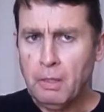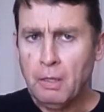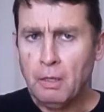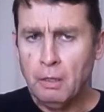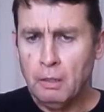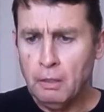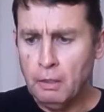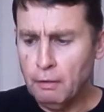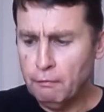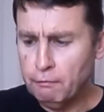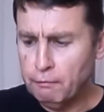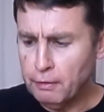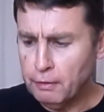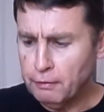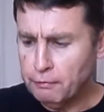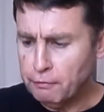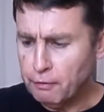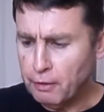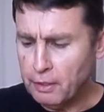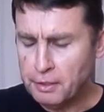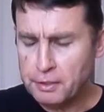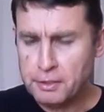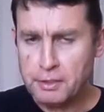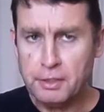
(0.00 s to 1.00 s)
Lovely
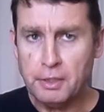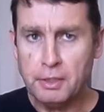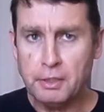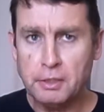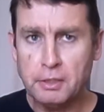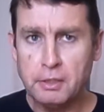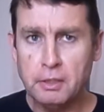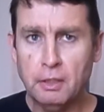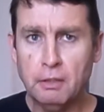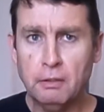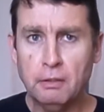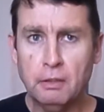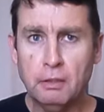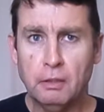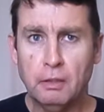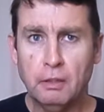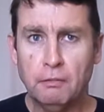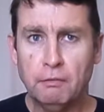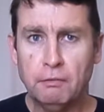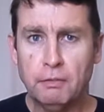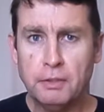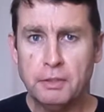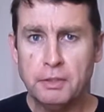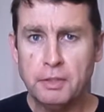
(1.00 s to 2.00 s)
fresh taste, lo
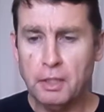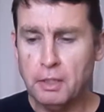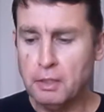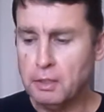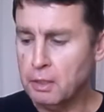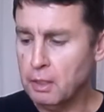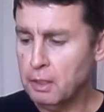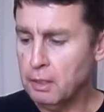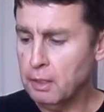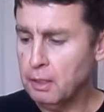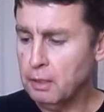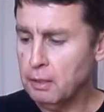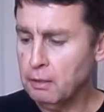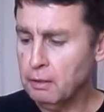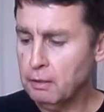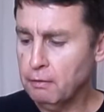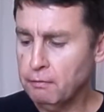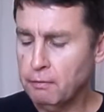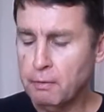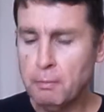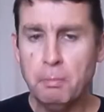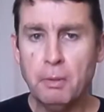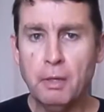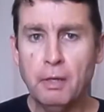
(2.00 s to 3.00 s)
lovely ta uh,
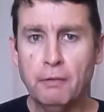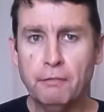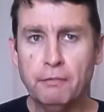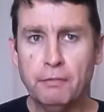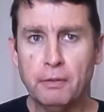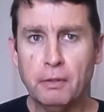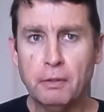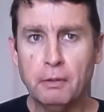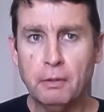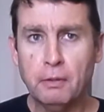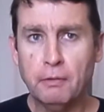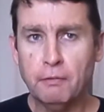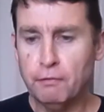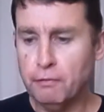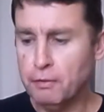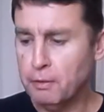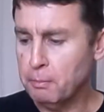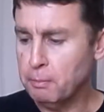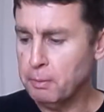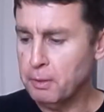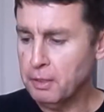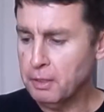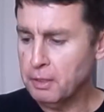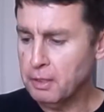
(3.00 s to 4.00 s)
lovely beer for the for a
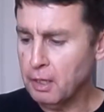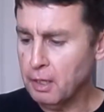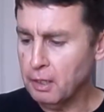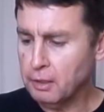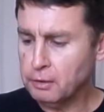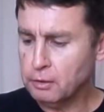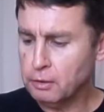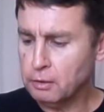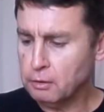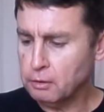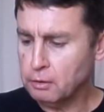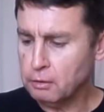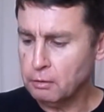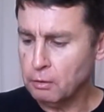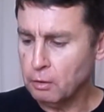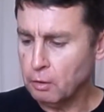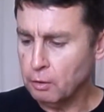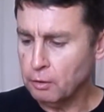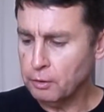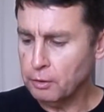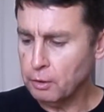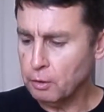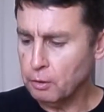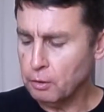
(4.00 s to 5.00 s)
beer garden on a
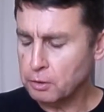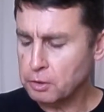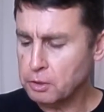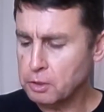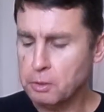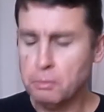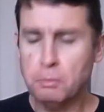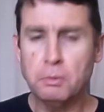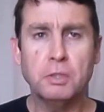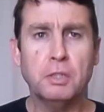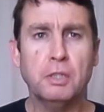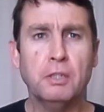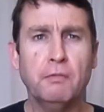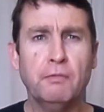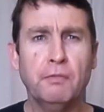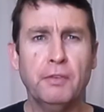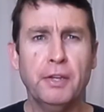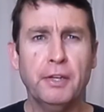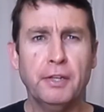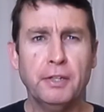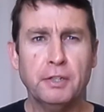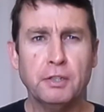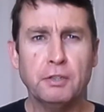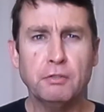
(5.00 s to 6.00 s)
on a hot summer's
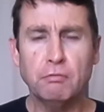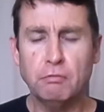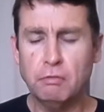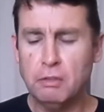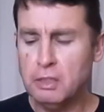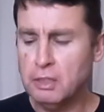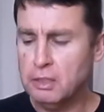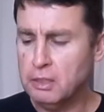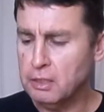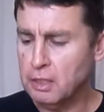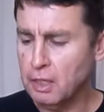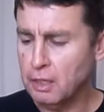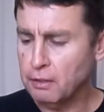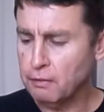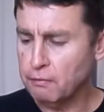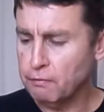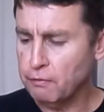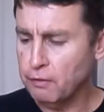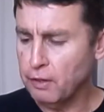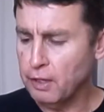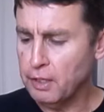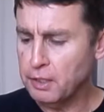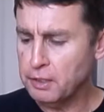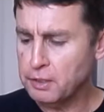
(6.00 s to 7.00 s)
evening. It's really light,
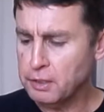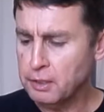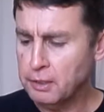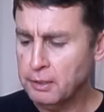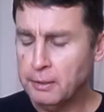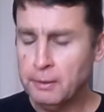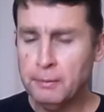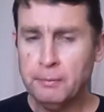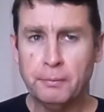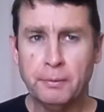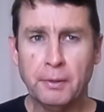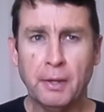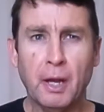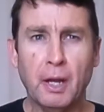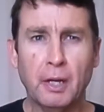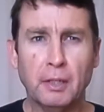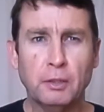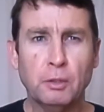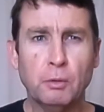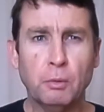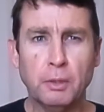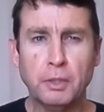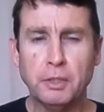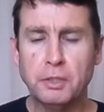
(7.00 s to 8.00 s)
fresh,
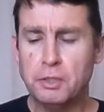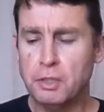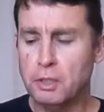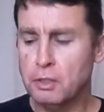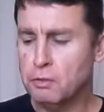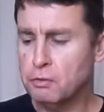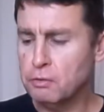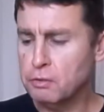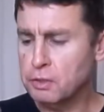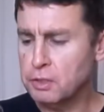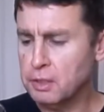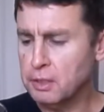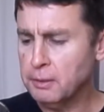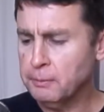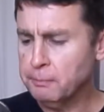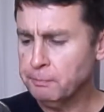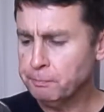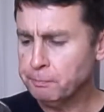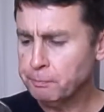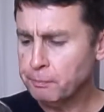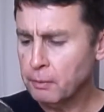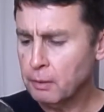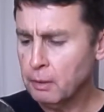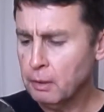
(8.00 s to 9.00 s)
and quite citrusy.
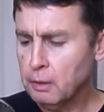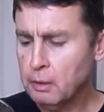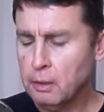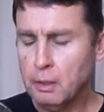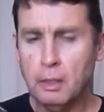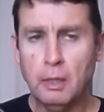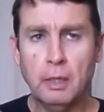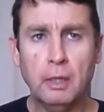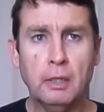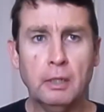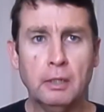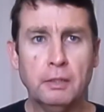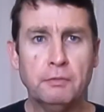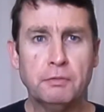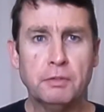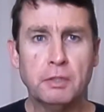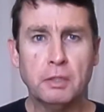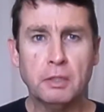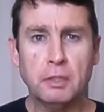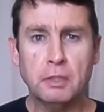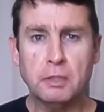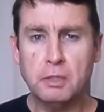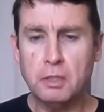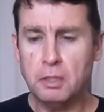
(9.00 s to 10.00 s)
Uh, leaves a
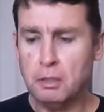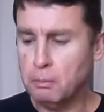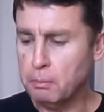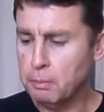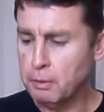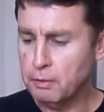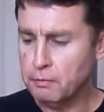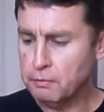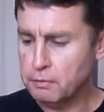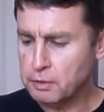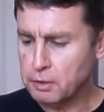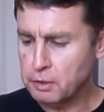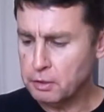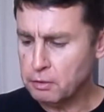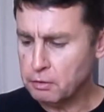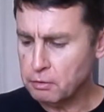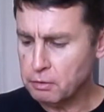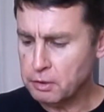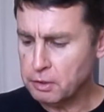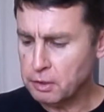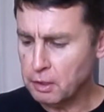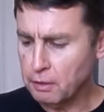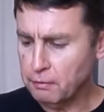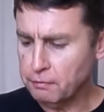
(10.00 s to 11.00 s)
nice little bit of a
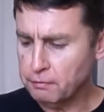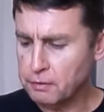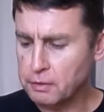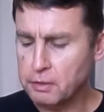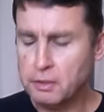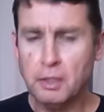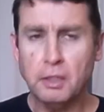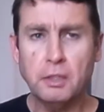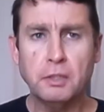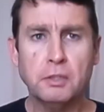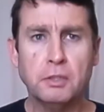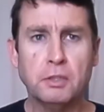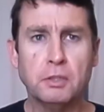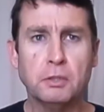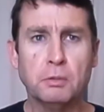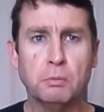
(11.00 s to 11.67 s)
citrus aftertaste as